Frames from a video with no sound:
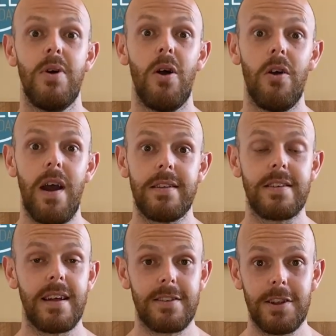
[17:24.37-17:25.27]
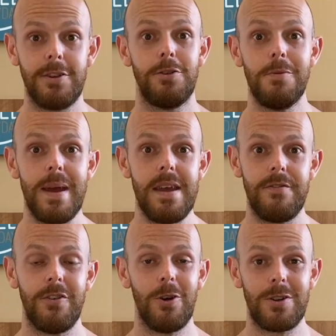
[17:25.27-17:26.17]
All right, so that's gonna do me
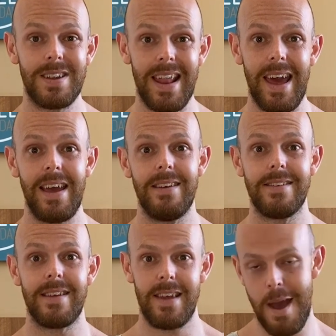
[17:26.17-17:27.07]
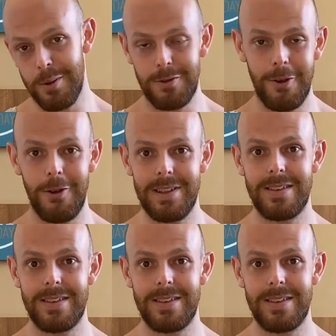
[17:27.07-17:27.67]
for today's episode.